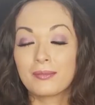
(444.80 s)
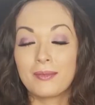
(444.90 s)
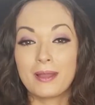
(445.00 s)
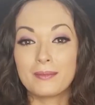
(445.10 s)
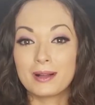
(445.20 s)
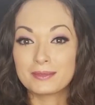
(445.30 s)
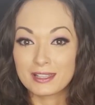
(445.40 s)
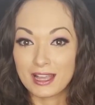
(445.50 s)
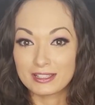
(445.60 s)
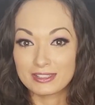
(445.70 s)
my mom's
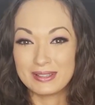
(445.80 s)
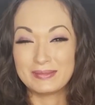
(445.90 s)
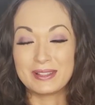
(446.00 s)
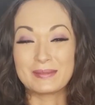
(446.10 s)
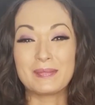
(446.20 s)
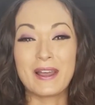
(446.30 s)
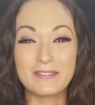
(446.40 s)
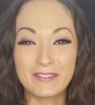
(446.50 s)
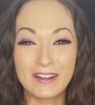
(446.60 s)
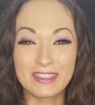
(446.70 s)
costume was by
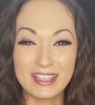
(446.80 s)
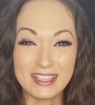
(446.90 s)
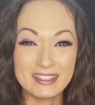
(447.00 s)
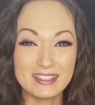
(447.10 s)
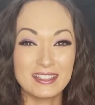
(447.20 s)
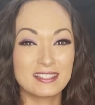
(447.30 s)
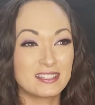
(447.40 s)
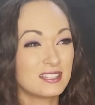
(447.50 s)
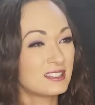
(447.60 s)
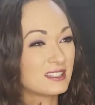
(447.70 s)
far the
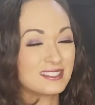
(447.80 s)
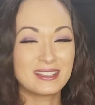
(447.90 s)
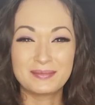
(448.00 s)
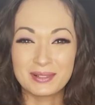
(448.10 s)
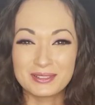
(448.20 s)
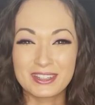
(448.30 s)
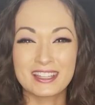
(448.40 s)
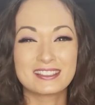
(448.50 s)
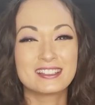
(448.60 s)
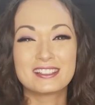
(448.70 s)
easiest. It is a simple
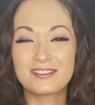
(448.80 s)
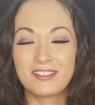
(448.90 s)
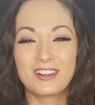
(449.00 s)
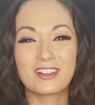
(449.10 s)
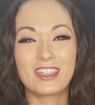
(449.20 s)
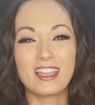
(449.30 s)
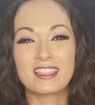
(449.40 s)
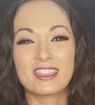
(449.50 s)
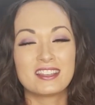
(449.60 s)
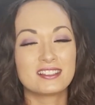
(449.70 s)
dress, it is floor
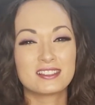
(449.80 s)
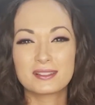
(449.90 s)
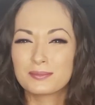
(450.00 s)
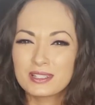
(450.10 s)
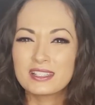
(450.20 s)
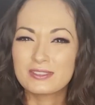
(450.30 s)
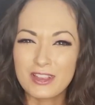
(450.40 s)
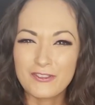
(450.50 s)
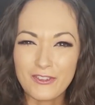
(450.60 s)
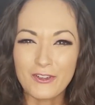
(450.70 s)
length, it is just pretty
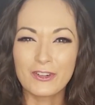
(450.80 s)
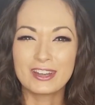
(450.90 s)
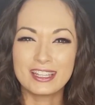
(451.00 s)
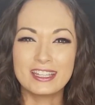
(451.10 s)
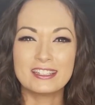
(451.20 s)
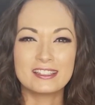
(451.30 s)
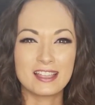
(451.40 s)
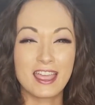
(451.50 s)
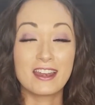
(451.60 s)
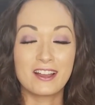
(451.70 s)
straightforward in
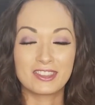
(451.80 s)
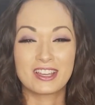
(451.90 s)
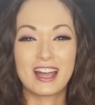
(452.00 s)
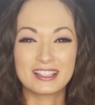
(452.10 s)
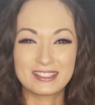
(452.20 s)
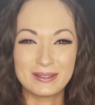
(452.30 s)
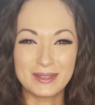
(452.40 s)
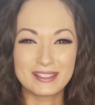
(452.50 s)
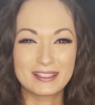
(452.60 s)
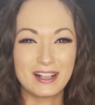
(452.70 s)
design on the costume
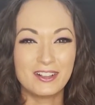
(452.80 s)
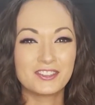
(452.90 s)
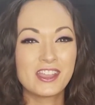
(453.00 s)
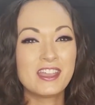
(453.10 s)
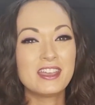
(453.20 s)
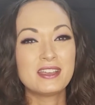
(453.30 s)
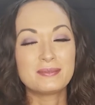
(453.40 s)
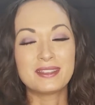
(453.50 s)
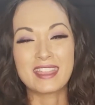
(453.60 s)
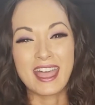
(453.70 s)
itself.
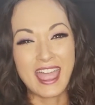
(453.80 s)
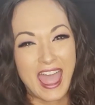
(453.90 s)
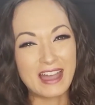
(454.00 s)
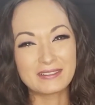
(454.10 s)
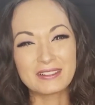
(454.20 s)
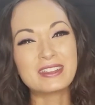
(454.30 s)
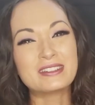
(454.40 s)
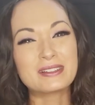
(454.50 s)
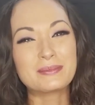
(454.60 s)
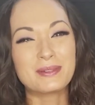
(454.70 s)
But that hat really
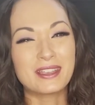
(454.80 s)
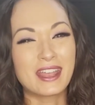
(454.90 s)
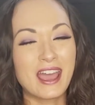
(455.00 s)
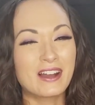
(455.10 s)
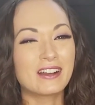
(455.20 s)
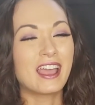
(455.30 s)
just bring it out,